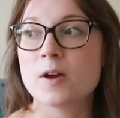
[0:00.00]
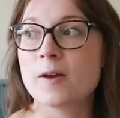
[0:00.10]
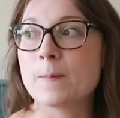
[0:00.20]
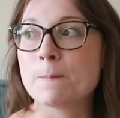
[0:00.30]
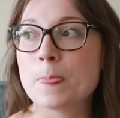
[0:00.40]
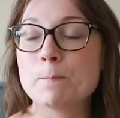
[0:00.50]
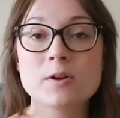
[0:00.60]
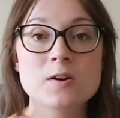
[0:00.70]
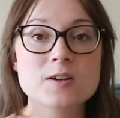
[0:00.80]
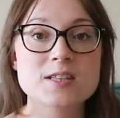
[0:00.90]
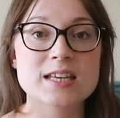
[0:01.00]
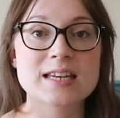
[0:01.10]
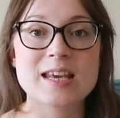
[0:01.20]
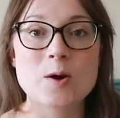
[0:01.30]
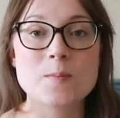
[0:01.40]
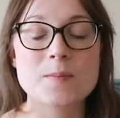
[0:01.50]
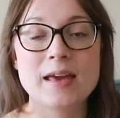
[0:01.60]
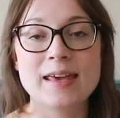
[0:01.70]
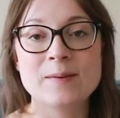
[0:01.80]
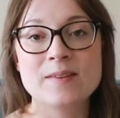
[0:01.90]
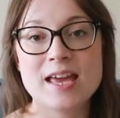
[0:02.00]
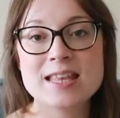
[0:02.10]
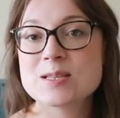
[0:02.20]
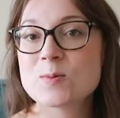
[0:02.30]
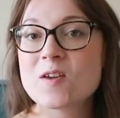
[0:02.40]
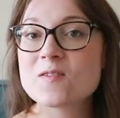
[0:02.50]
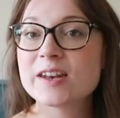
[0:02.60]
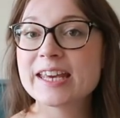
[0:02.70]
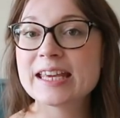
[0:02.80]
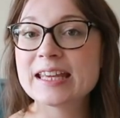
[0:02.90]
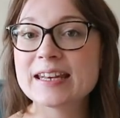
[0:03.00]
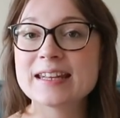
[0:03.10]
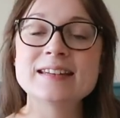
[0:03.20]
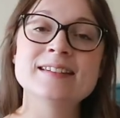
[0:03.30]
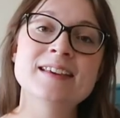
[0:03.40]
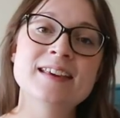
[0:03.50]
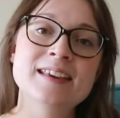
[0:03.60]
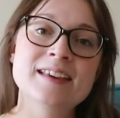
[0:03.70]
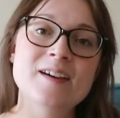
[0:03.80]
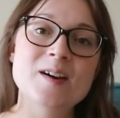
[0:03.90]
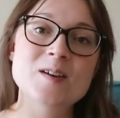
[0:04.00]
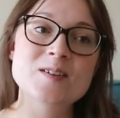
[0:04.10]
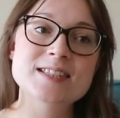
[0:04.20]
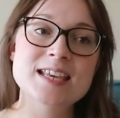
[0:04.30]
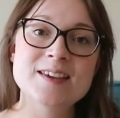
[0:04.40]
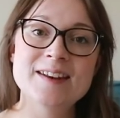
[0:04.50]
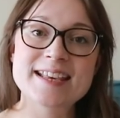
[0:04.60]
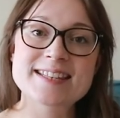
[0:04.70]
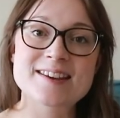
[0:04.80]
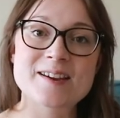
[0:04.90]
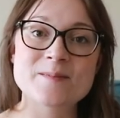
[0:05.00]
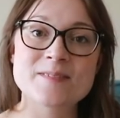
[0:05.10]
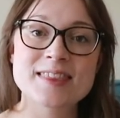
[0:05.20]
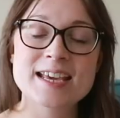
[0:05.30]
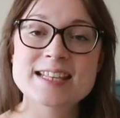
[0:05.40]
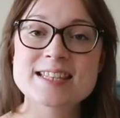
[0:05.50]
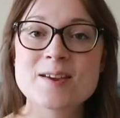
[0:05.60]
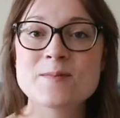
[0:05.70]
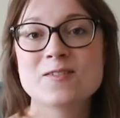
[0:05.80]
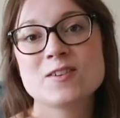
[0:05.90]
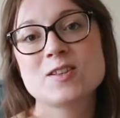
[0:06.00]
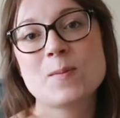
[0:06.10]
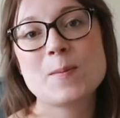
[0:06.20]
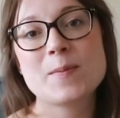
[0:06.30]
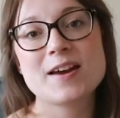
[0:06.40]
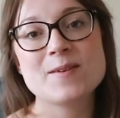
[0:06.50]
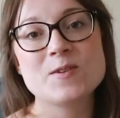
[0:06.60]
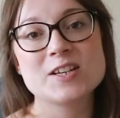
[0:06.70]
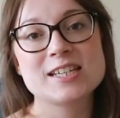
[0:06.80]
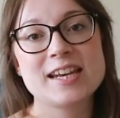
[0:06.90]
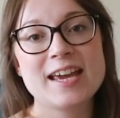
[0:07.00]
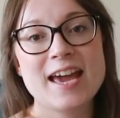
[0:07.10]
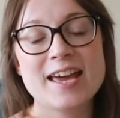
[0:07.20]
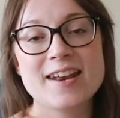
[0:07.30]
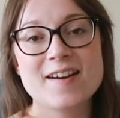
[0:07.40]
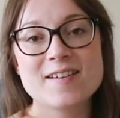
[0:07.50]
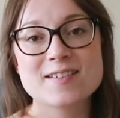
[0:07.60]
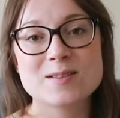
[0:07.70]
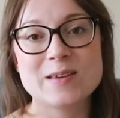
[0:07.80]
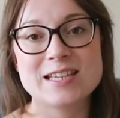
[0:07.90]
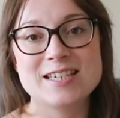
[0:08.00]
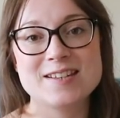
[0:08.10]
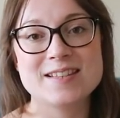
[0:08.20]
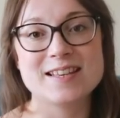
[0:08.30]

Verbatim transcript: um, blocked and get all my ends woven in, and I'll see you next time. Thanks so much for stopping by and watching, and I'll speak to you